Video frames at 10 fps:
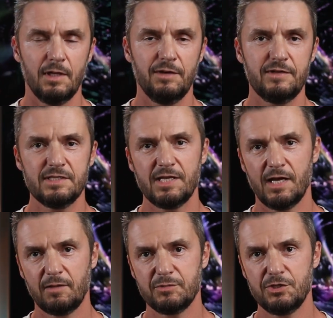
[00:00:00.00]
If this
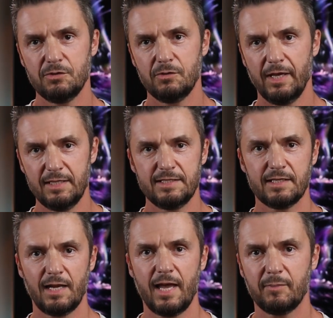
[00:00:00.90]
helped you, hit
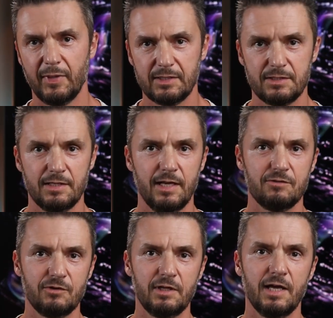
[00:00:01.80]
that like button.
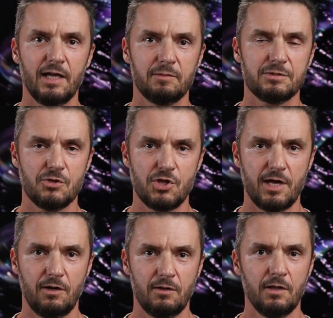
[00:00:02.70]
It really helps the
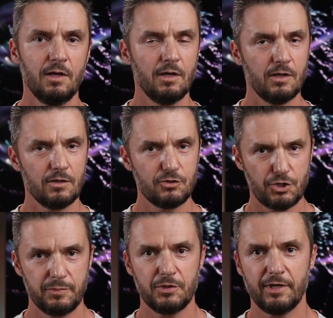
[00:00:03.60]
channel.
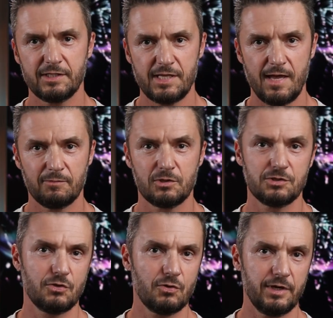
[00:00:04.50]
Drop your exam
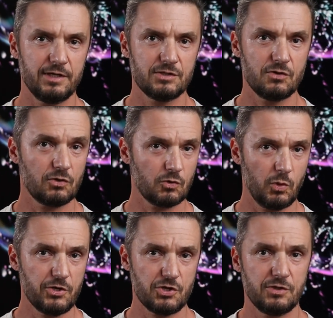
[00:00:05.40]
stories or
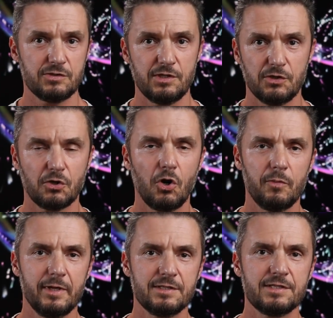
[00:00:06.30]
questions in the
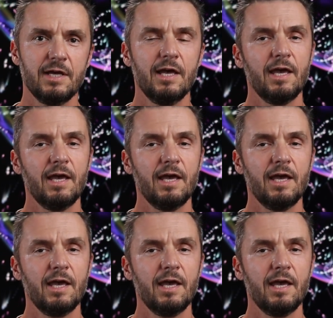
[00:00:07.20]
comments.